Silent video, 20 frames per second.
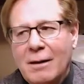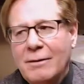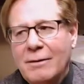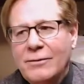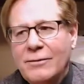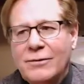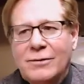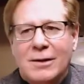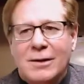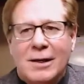
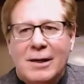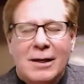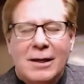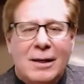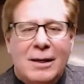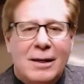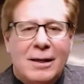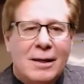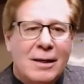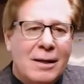else,
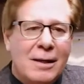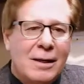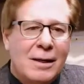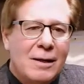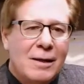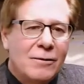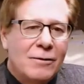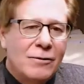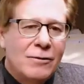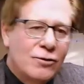and
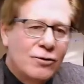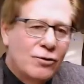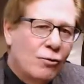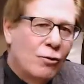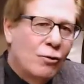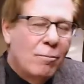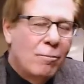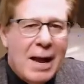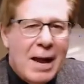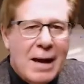the
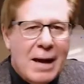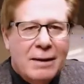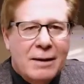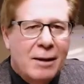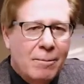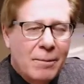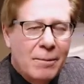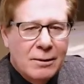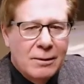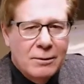sewer
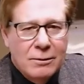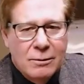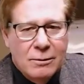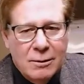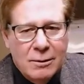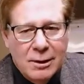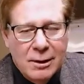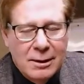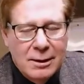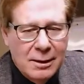backed up
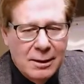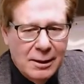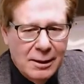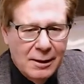into it,